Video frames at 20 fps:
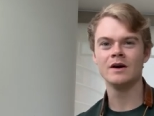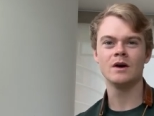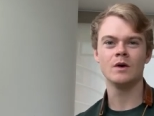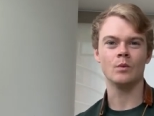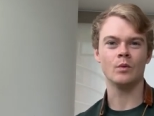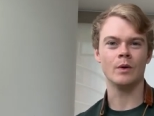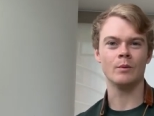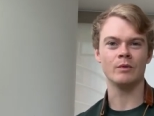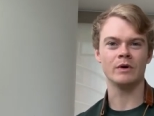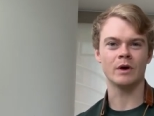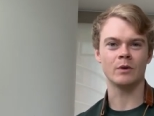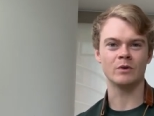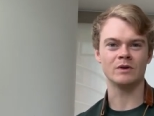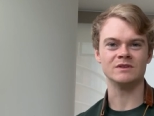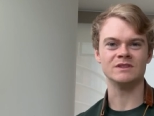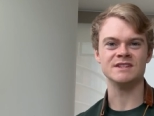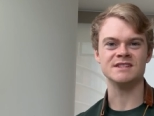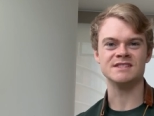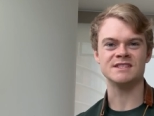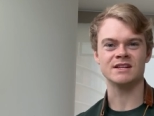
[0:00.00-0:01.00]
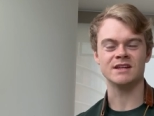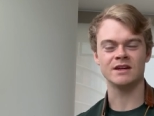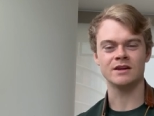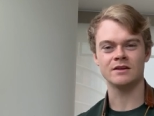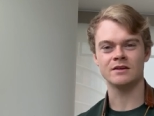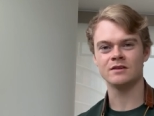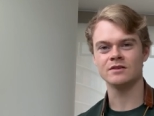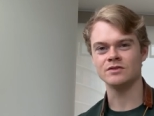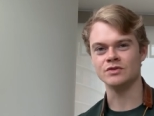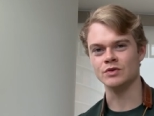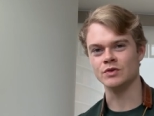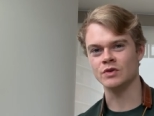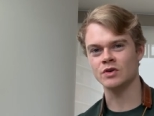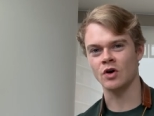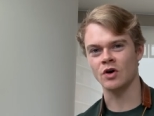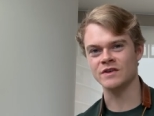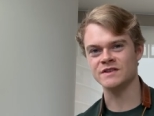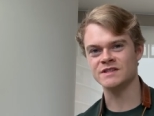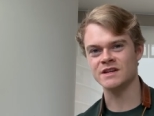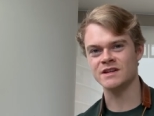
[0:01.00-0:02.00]
when we are releasing new
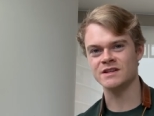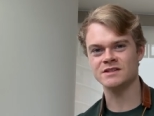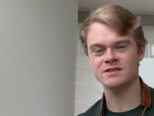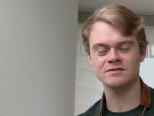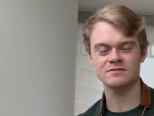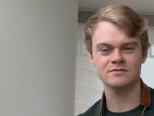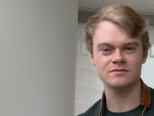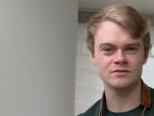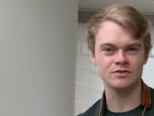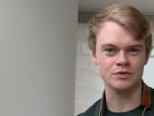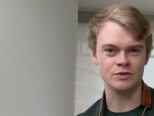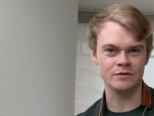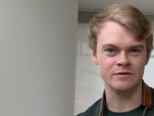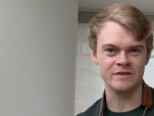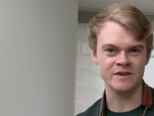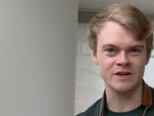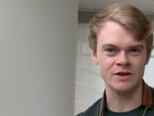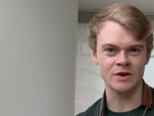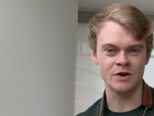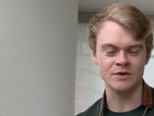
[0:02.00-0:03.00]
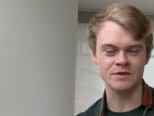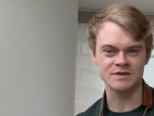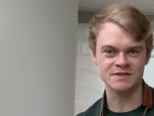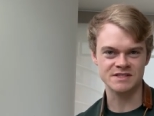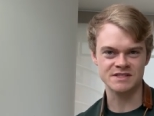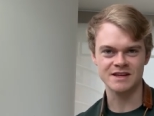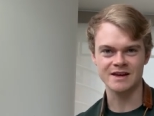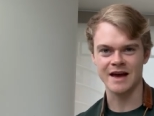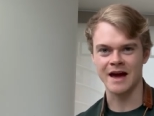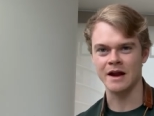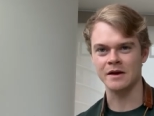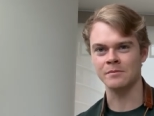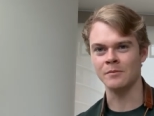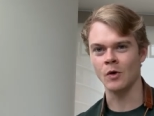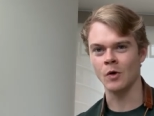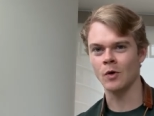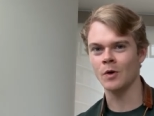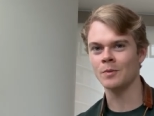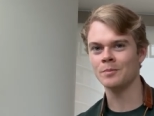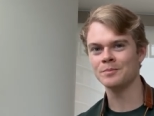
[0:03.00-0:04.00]
content, new videos, and
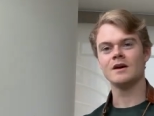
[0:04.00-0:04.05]
more.